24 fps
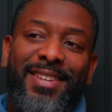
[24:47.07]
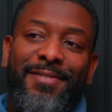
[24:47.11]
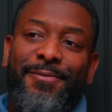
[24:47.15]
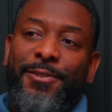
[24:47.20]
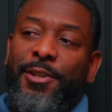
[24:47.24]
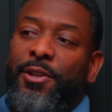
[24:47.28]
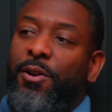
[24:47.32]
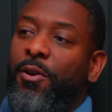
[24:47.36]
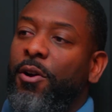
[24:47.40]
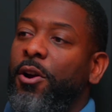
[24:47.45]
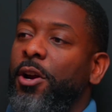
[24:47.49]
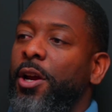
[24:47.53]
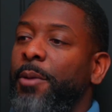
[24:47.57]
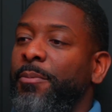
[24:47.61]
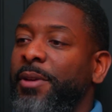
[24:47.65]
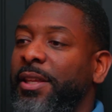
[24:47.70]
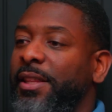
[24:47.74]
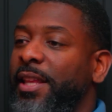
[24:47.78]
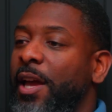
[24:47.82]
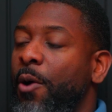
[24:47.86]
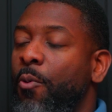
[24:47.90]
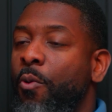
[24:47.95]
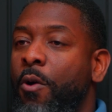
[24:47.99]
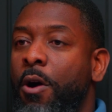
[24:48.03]
You don't hurry and get
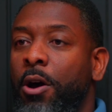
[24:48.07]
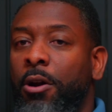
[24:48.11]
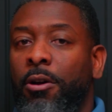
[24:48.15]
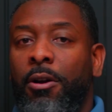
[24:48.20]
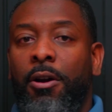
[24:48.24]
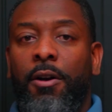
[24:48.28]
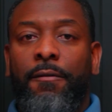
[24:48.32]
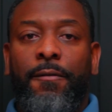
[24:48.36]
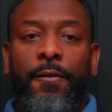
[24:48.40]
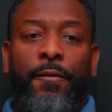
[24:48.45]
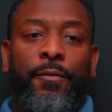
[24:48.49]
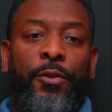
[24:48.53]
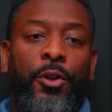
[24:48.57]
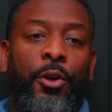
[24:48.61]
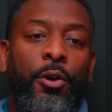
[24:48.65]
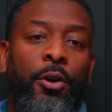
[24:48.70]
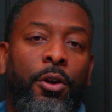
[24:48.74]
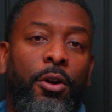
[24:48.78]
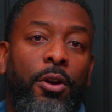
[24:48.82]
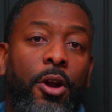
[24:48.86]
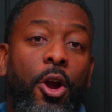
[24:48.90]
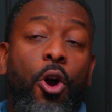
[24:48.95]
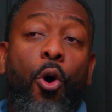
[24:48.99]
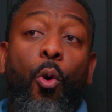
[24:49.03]
that water off of
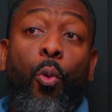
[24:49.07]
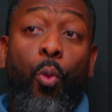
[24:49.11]
your